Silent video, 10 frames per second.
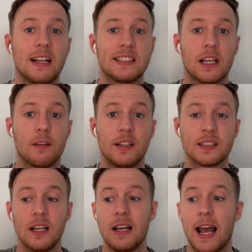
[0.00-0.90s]
service
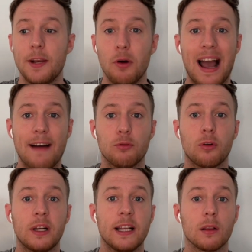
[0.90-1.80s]
and you have to
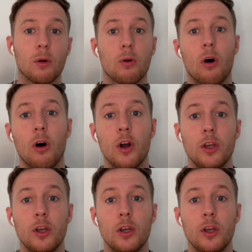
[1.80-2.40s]
create logo,